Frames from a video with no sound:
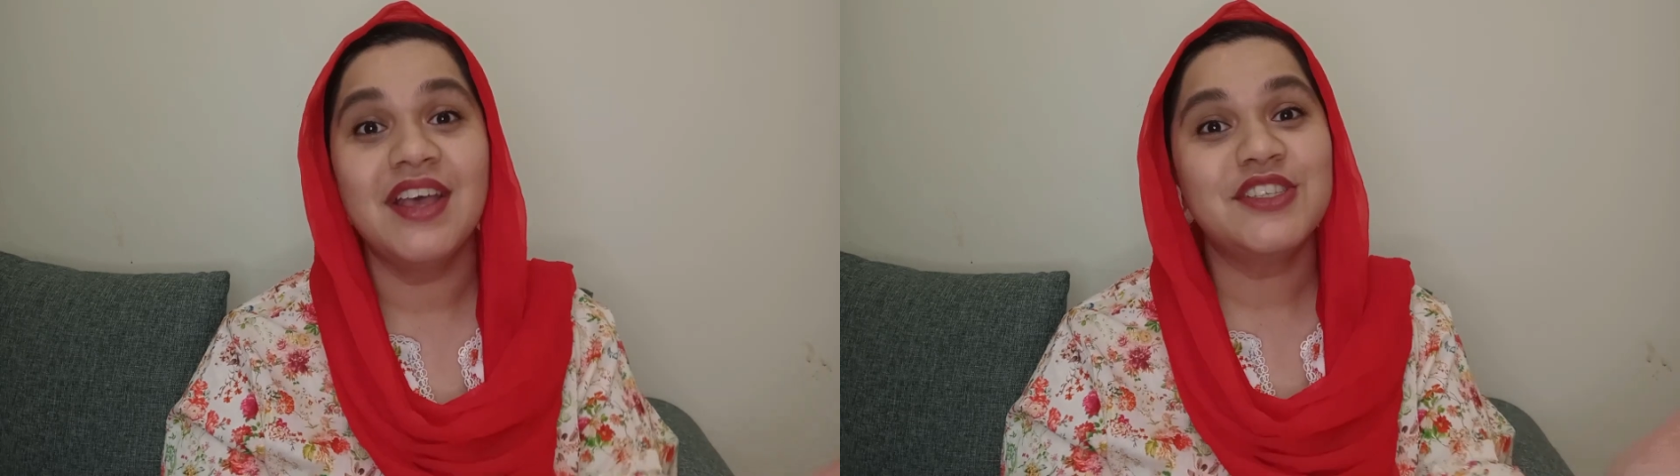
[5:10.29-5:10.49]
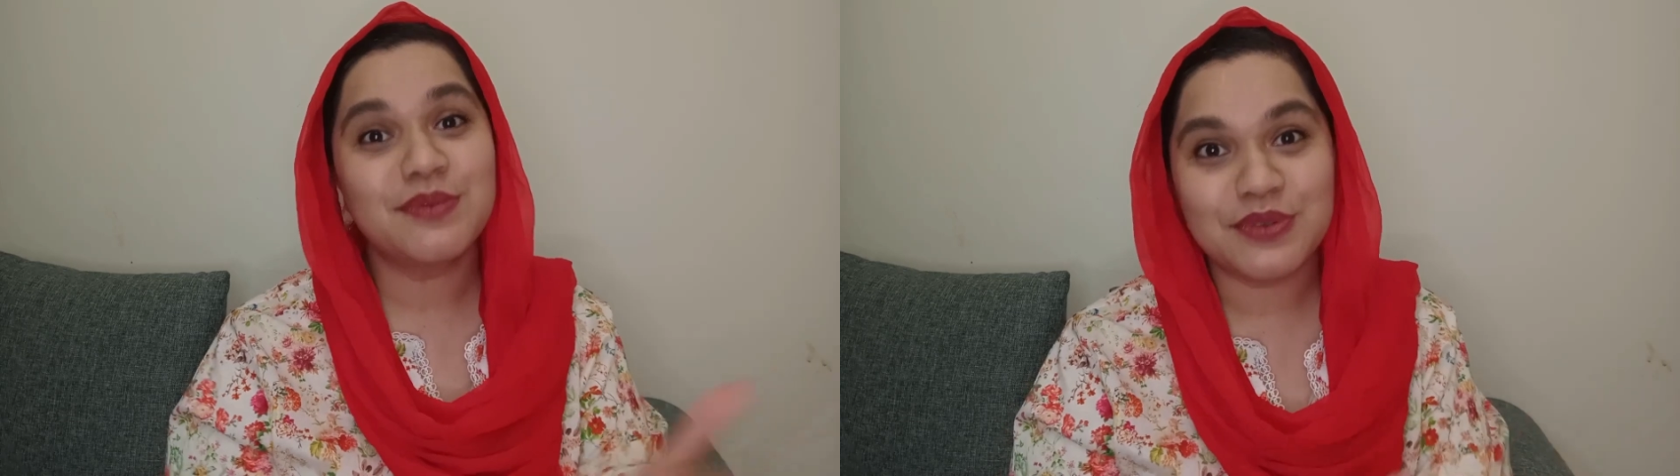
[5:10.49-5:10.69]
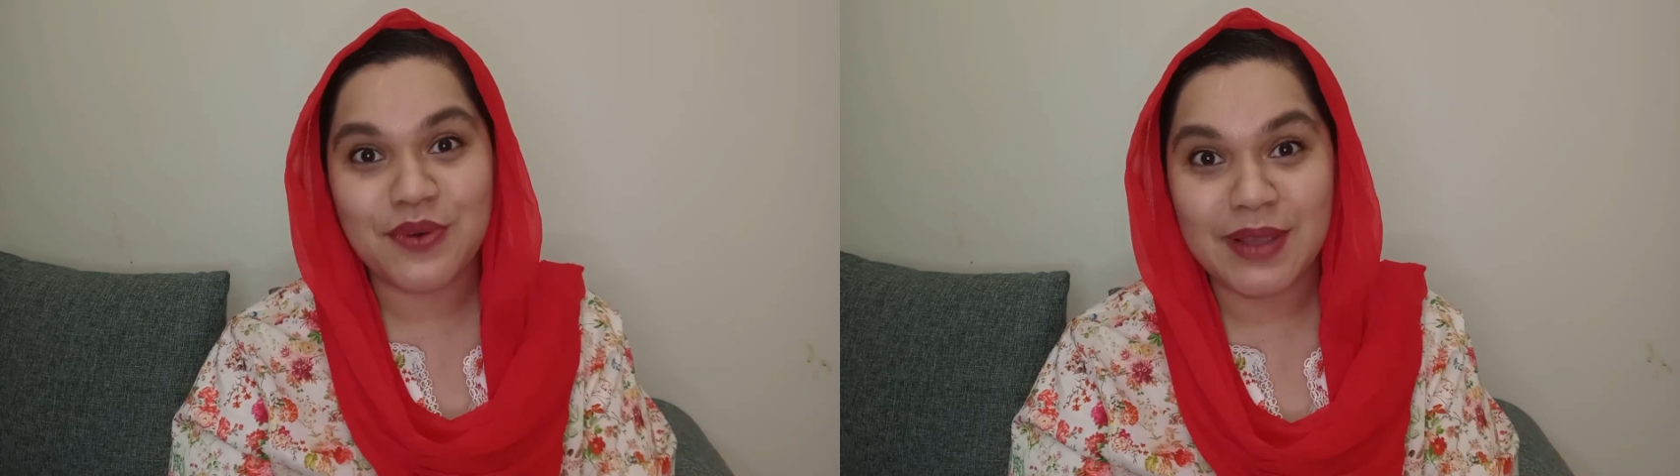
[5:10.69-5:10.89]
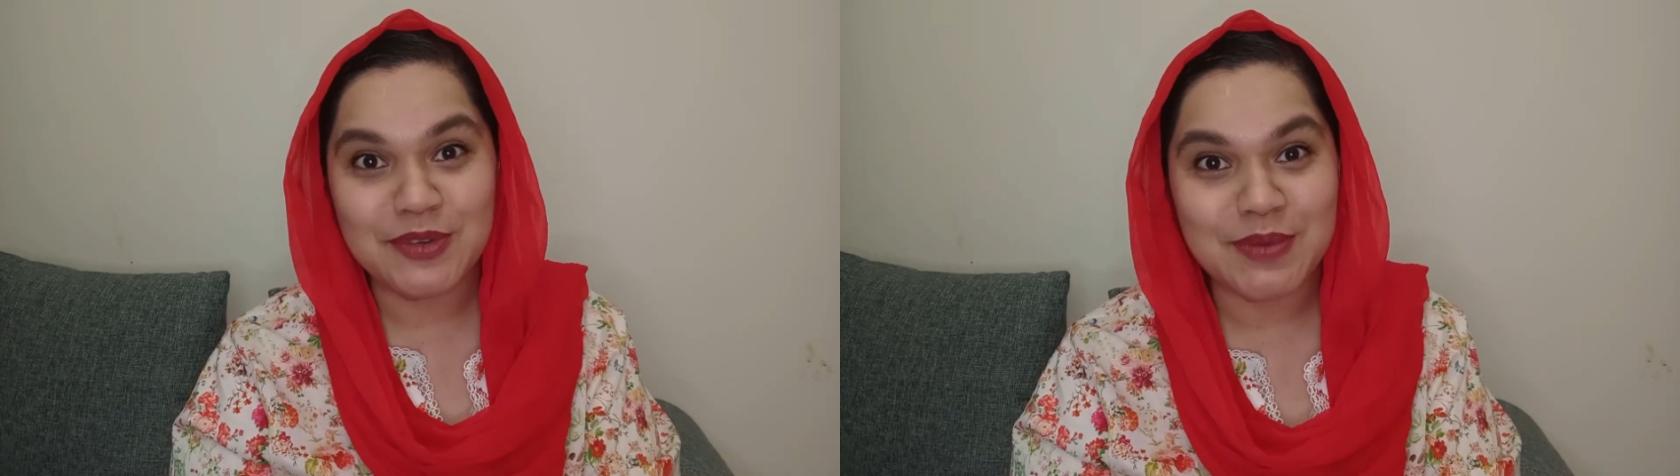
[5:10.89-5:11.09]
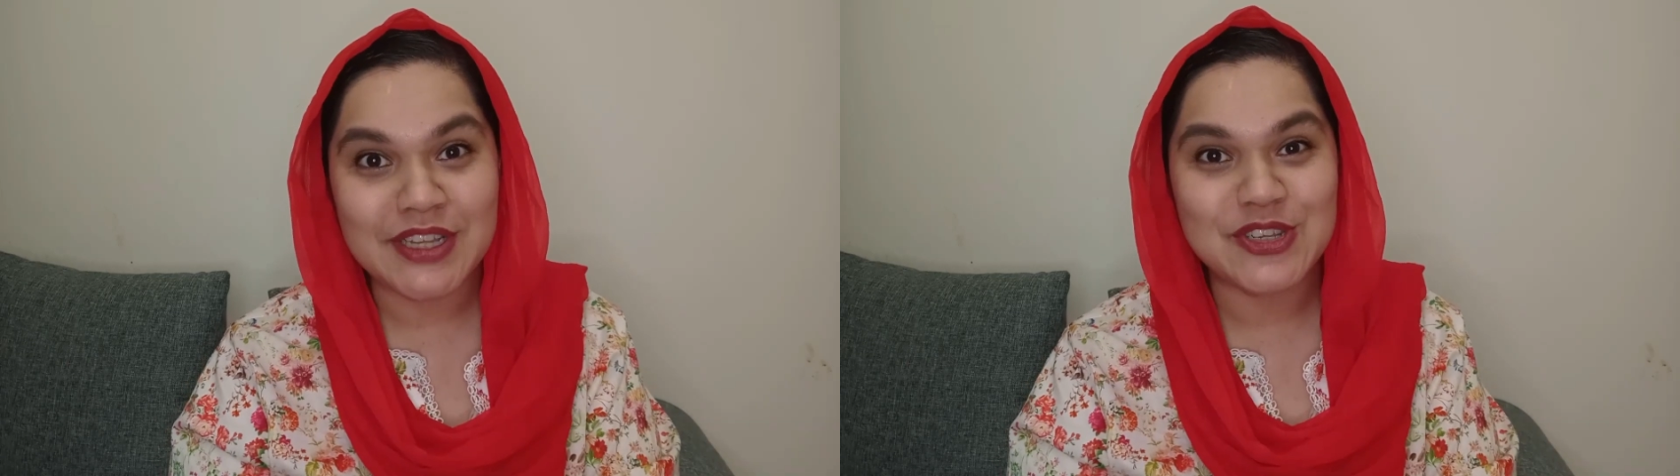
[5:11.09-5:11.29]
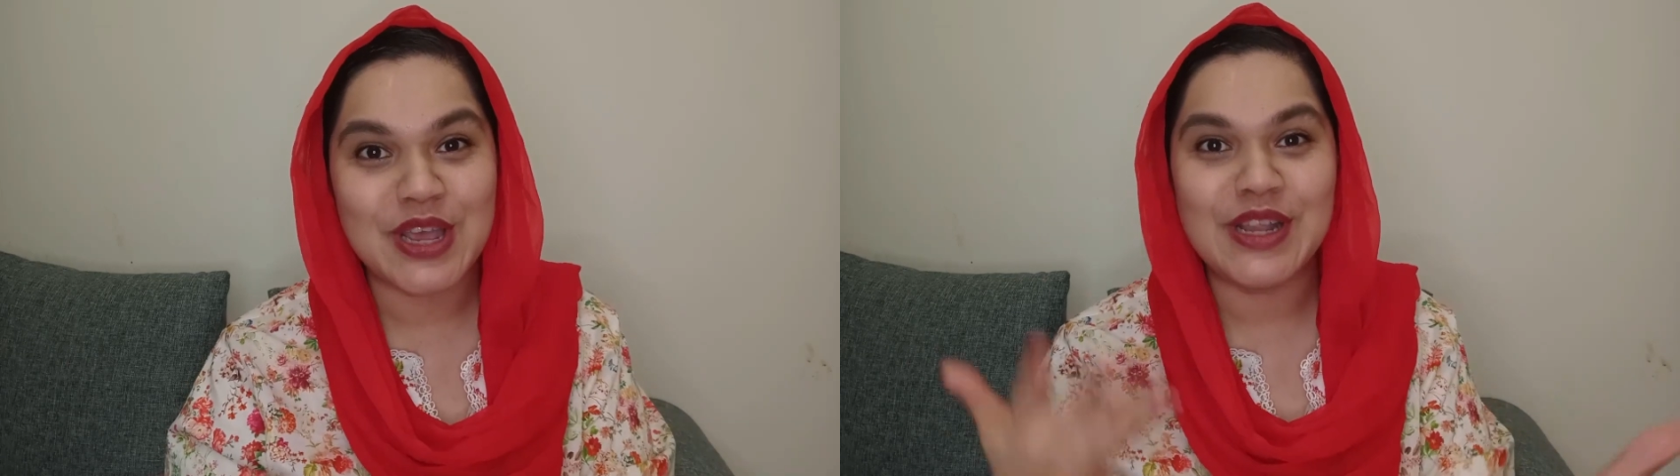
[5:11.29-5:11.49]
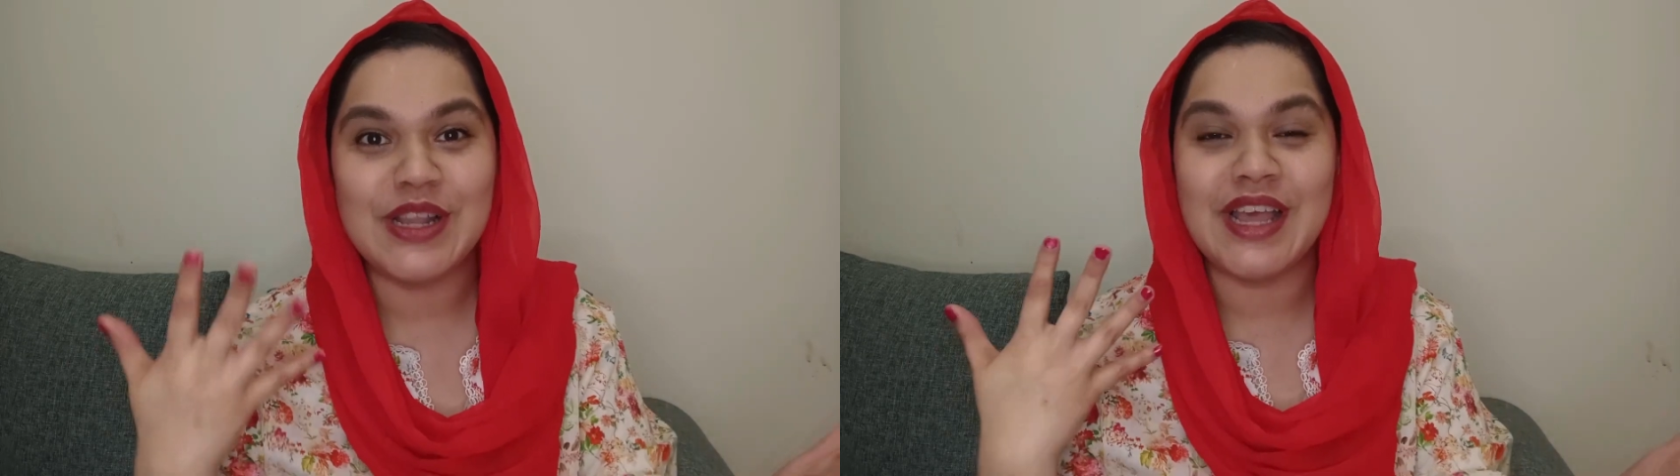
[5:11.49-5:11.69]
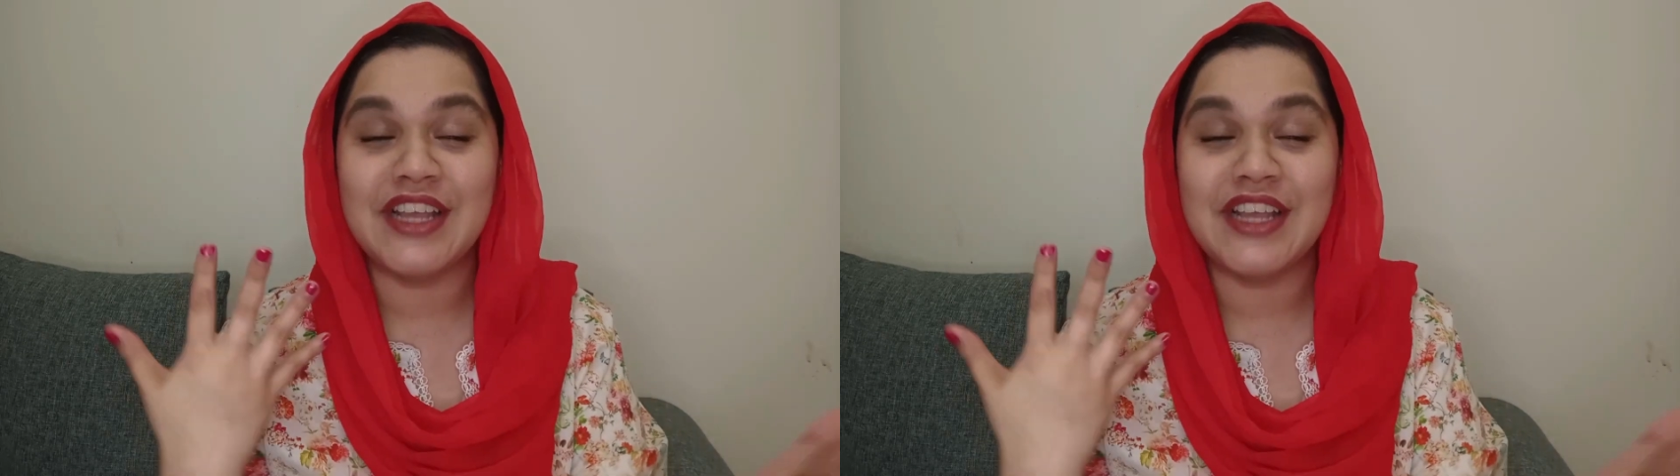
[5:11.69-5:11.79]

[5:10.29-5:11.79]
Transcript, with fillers: subscribe to my channel